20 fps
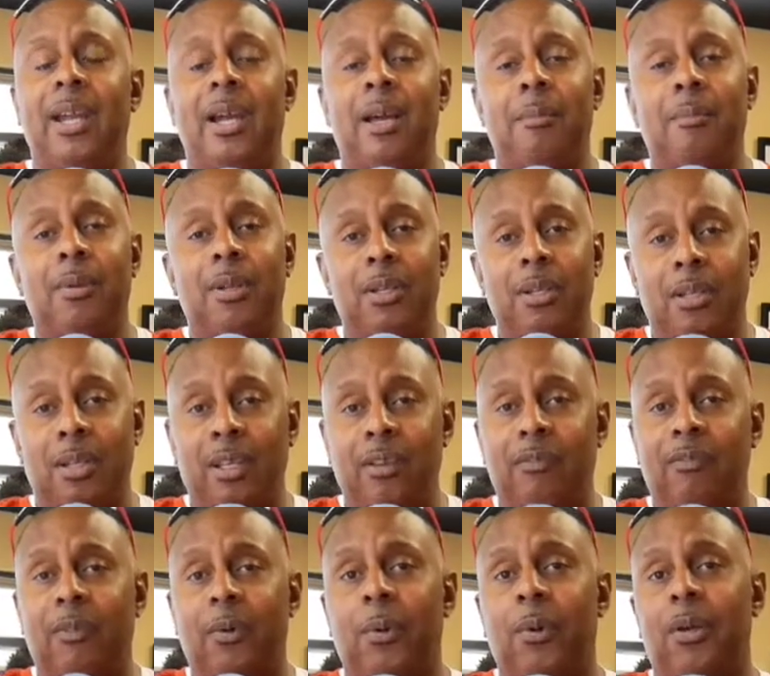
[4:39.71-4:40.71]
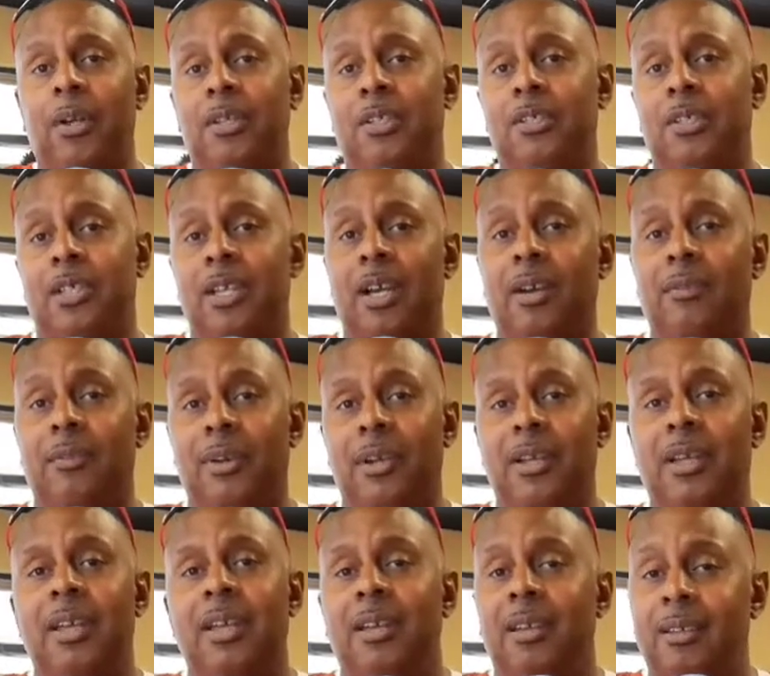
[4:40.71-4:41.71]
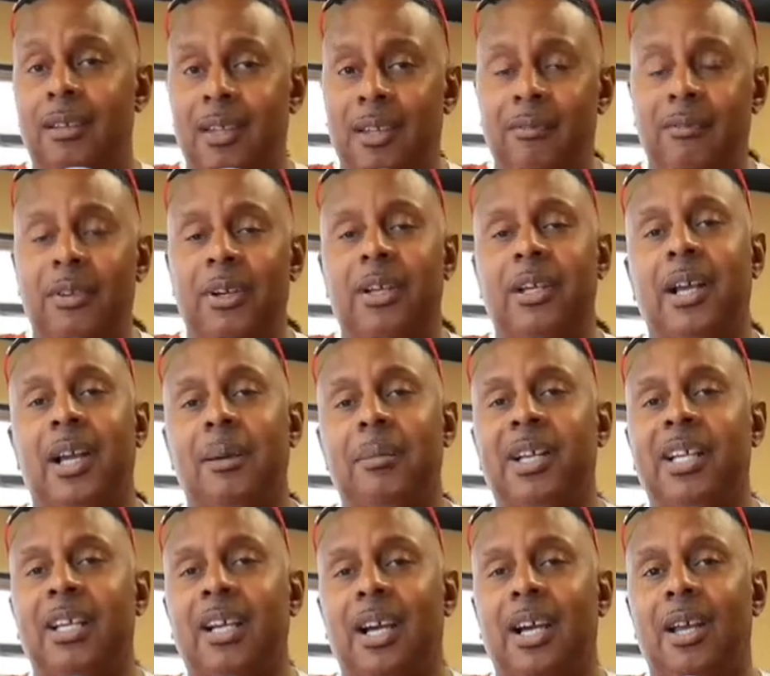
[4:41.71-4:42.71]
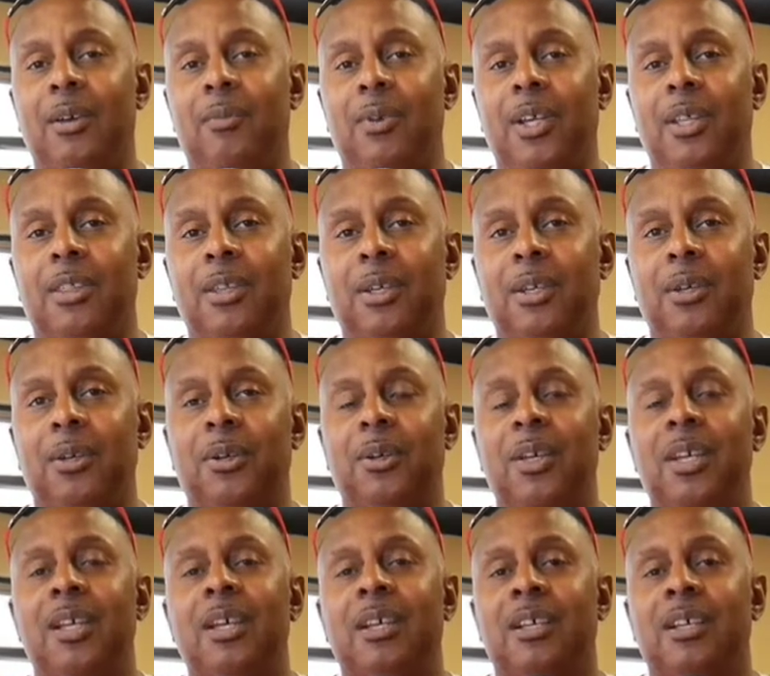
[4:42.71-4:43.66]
I'm looking forward to covering Denver Comic-Con with you,